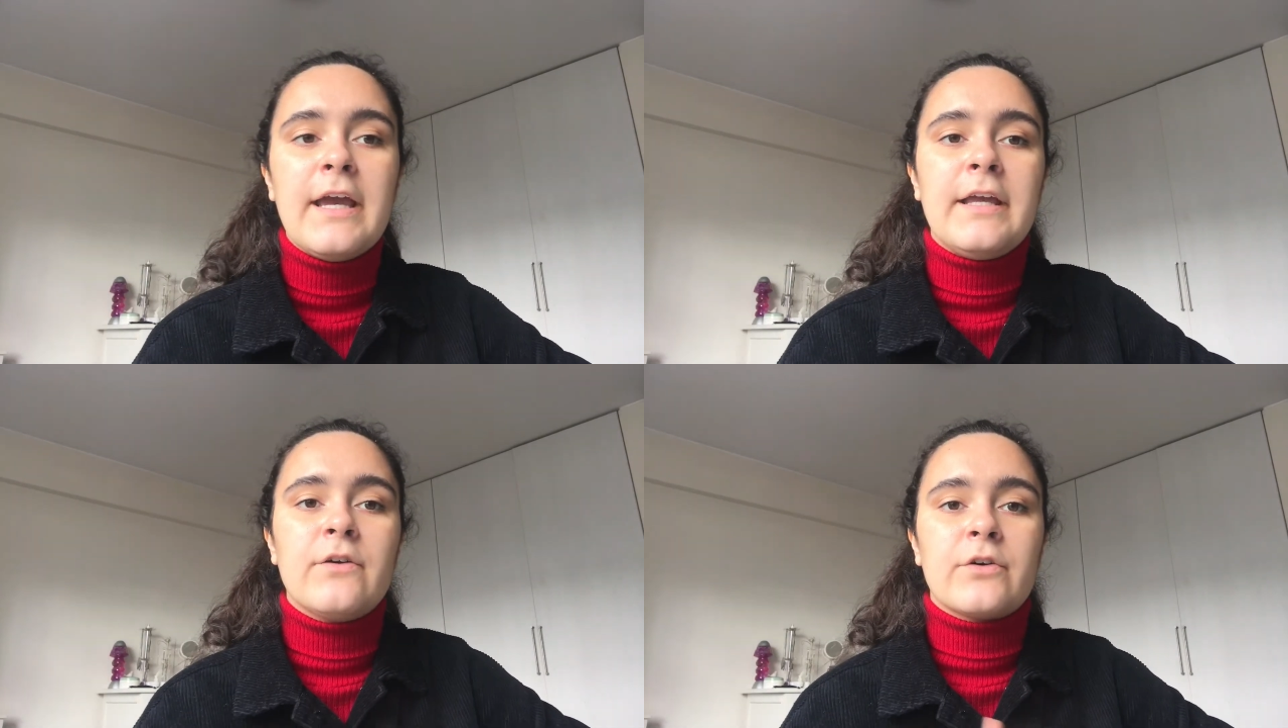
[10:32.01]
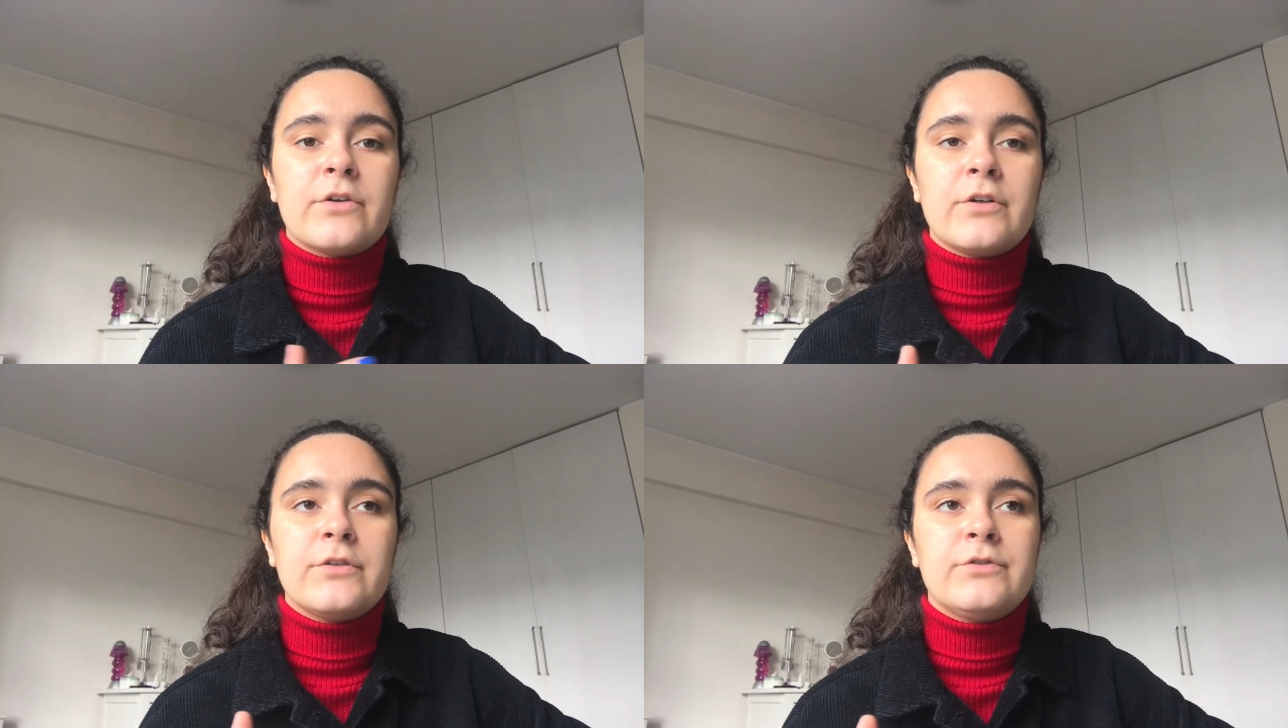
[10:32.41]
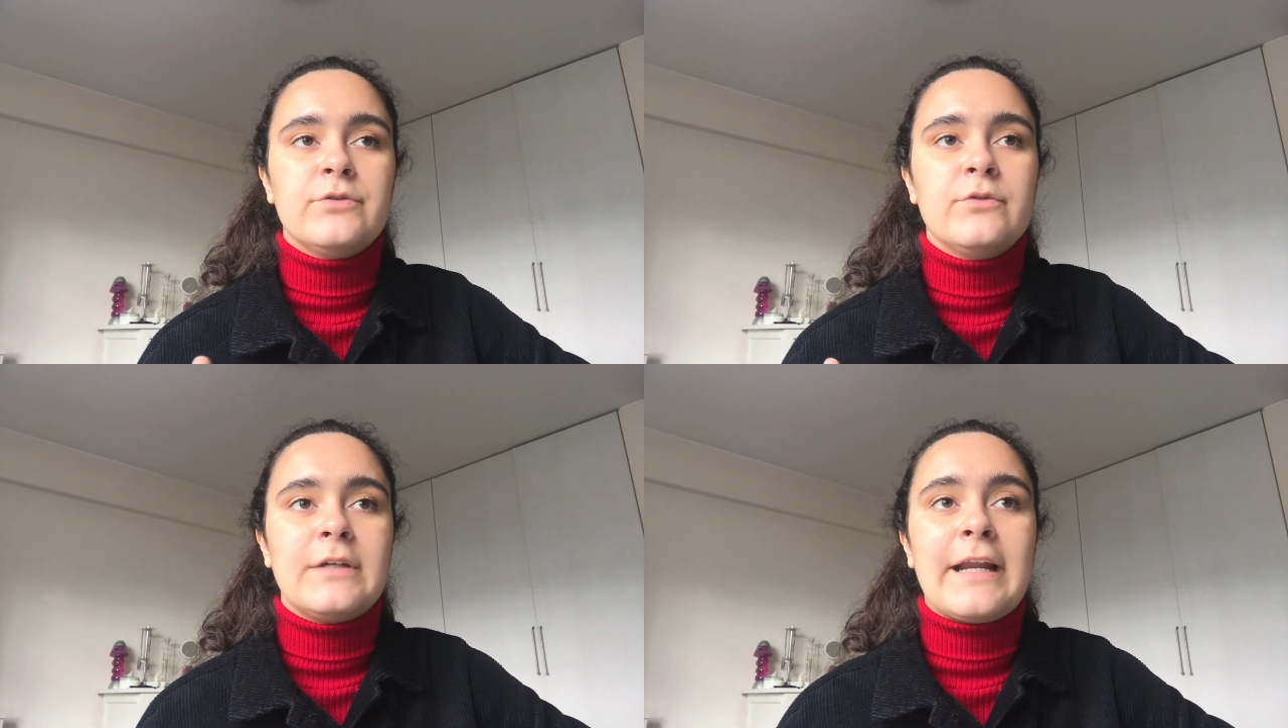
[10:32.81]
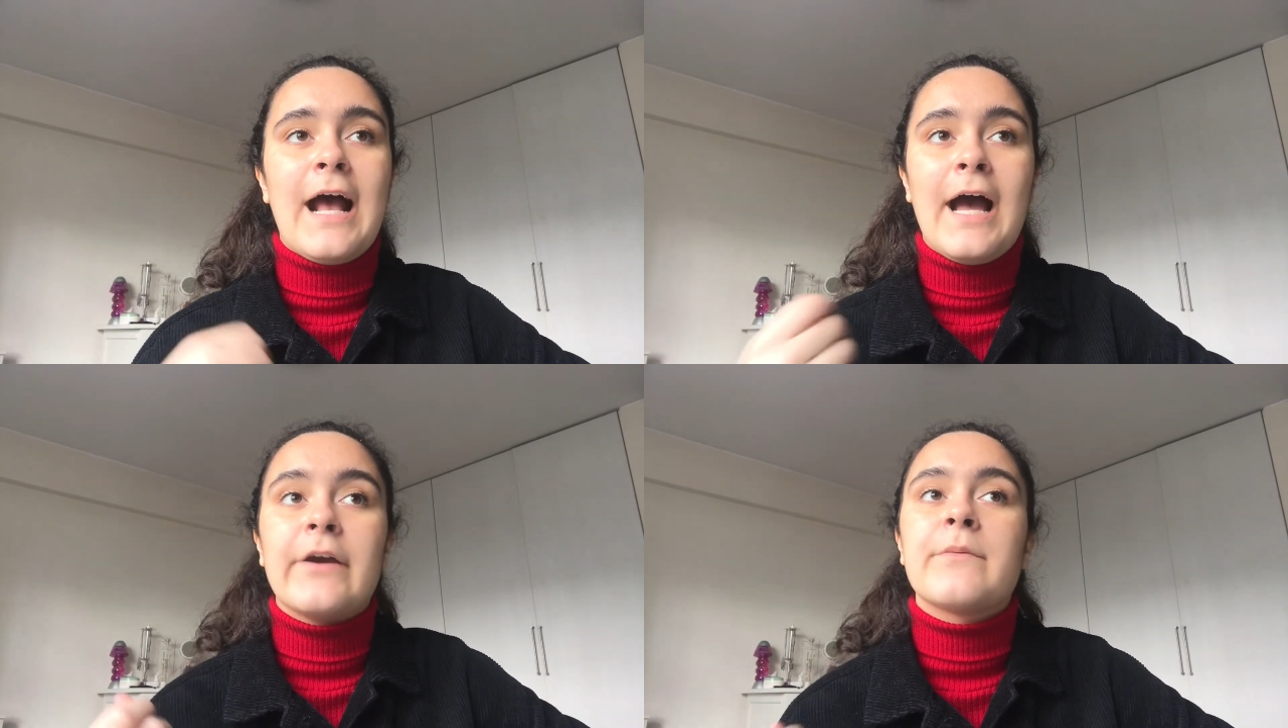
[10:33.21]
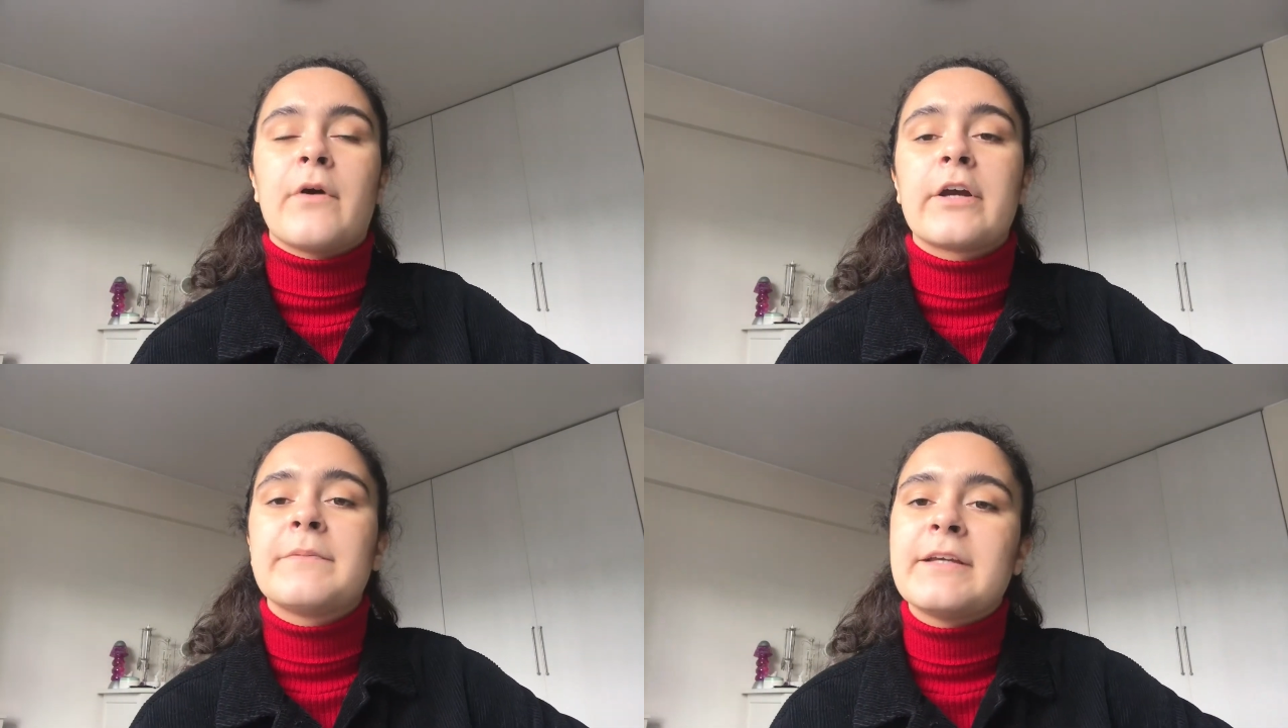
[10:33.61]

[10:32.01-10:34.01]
in order to get a higher mark,